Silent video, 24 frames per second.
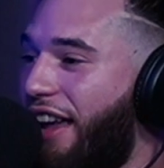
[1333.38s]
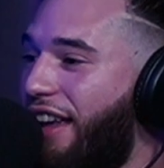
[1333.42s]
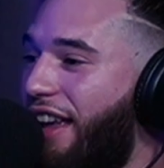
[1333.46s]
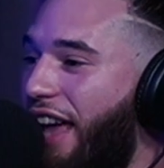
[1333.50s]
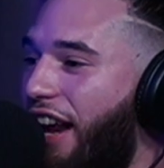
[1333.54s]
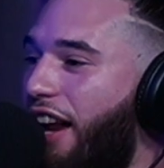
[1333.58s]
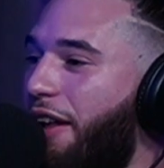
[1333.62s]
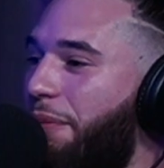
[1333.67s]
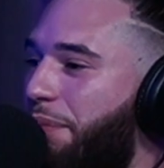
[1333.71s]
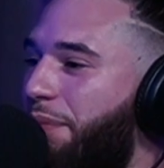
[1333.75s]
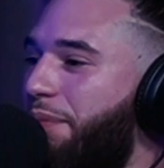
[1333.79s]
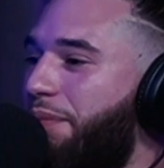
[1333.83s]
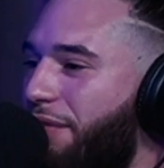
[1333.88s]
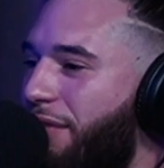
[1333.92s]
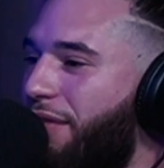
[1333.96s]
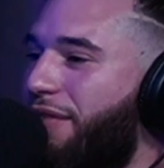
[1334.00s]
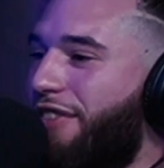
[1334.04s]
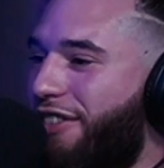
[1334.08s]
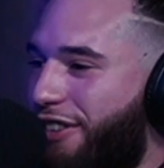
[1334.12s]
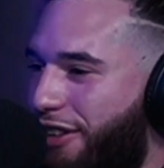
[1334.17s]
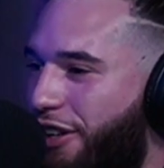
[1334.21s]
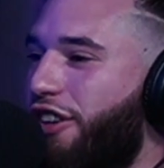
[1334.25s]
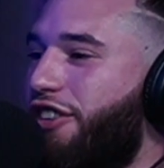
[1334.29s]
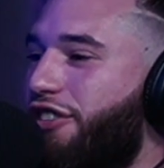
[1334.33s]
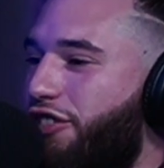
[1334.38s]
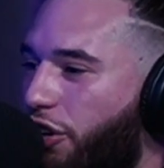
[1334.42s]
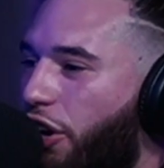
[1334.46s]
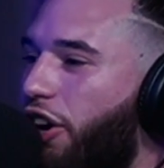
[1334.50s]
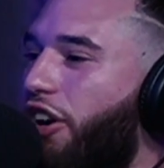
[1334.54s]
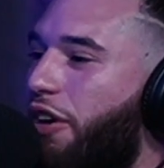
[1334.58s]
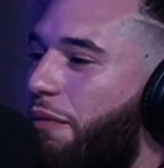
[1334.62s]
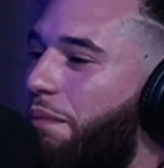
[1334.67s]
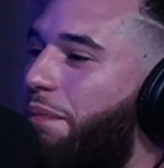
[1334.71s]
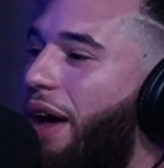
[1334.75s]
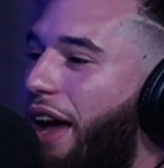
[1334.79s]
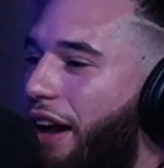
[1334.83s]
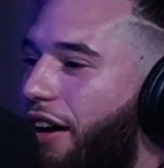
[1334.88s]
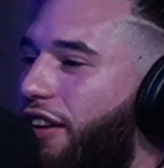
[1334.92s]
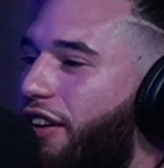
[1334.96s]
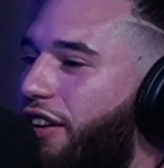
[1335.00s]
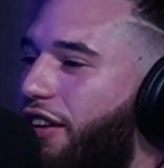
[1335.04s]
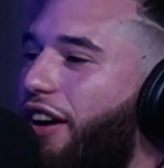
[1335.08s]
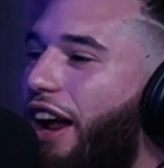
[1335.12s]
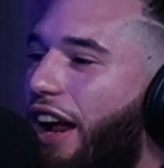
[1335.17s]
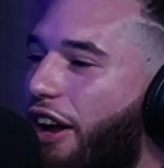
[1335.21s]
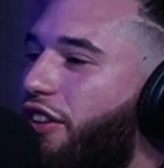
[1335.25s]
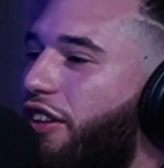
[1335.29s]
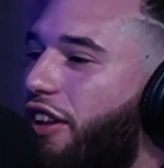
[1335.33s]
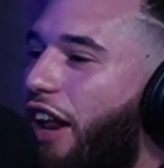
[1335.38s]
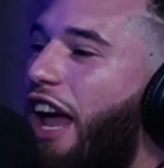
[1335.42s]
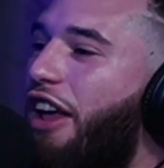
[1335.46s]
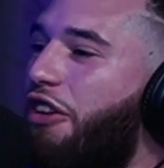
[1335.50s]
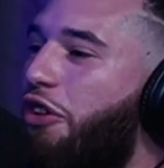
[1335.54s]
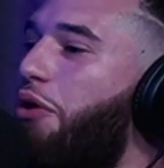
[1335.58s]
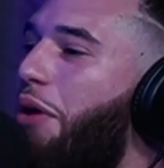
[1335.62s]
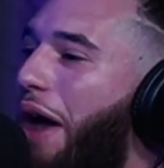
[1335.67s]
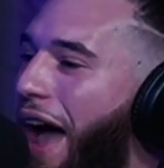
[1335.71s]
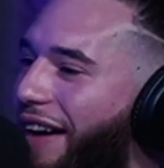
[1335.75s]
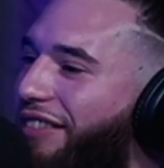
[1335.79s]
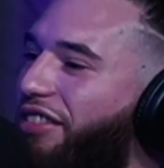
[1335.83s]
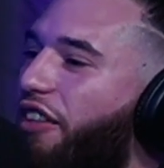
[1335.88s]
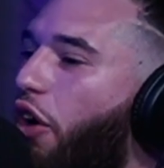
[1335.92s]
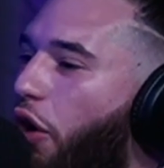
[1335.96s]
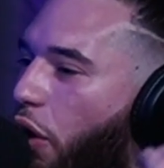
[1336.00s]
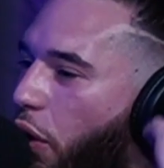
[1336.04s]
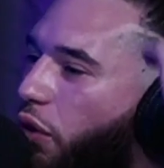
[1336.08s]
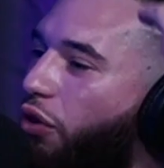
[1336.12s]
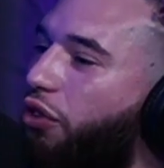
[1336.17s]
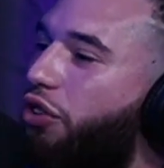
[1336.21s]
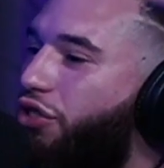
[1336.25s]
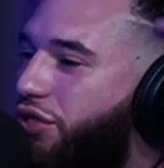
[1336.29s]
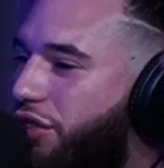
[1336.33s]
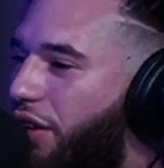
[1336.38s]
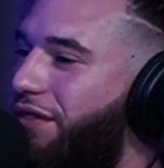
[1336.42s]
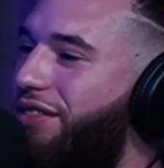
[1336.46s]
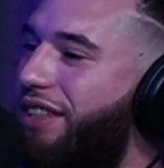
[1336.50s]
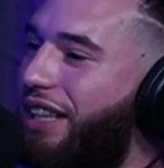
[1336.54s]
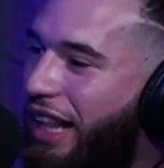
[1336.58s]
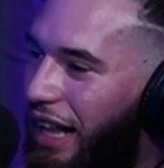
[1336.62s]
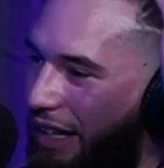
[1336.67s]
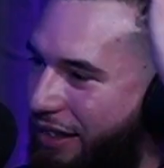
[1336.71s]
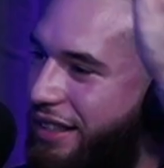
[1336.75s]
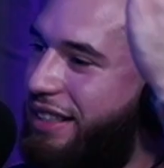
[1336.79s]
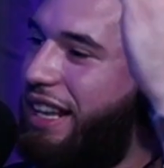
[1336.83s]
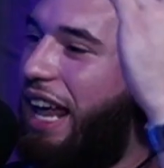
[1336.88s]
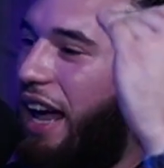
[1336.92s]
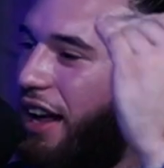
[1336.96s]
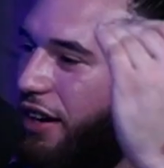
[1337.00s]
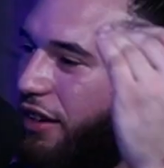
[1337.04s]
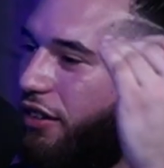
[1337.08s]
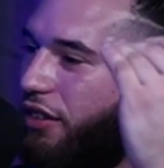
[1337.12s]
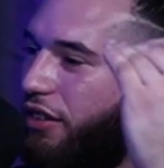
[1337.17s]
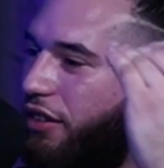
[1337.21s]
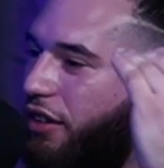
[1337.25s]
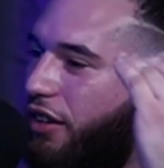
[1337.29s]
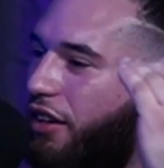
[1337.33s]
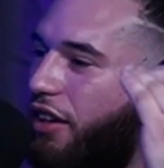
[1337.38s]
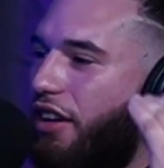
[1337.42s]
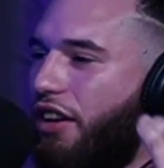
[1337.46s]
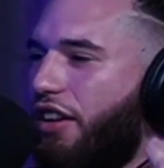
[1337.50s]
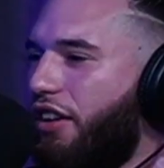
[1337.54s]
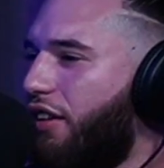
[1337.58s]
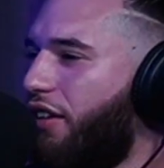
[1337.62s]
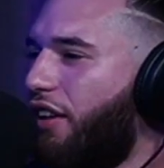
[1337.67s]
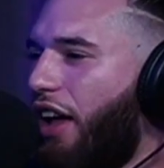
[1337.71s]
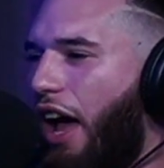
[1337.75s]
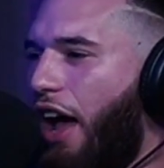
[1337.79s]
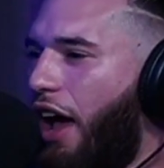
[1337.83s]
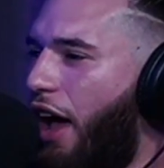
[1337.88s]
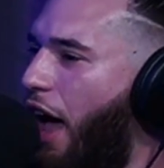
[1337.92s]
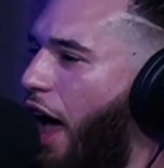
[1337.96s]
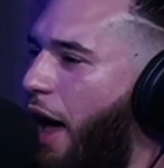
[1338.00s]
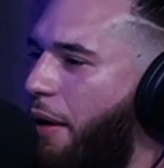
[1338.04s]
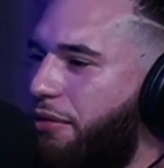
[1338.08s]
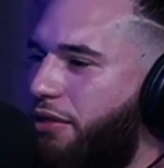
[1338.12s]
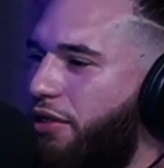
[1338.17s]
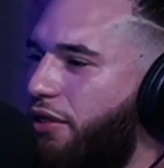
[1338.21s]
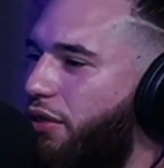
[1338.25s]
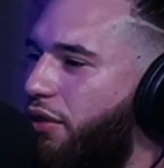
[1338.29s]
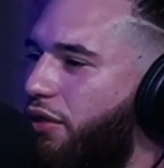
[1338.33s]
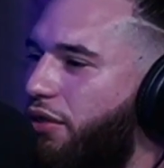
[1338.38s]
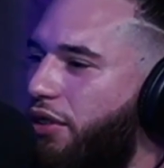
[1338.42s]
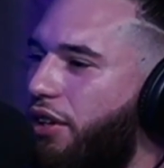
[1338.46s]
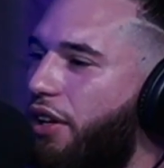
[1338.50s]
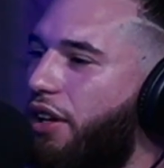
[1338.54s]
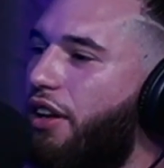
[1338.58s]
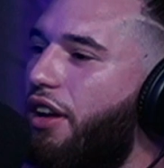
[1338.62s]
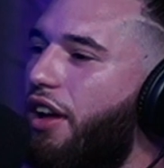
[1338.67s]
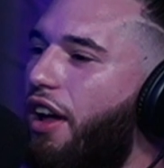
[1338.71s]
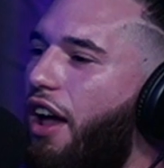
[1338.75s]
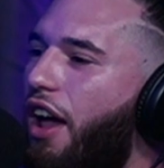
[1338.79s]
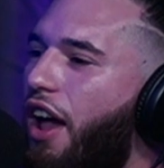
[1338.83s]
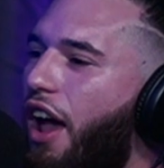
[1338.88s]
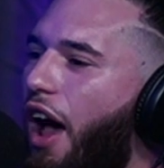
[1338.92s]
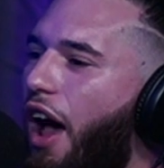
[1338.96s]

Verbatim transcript: I get it because you're a competitor yeah. and, and you have to hold yourself to that standard. Yeah, absolutely.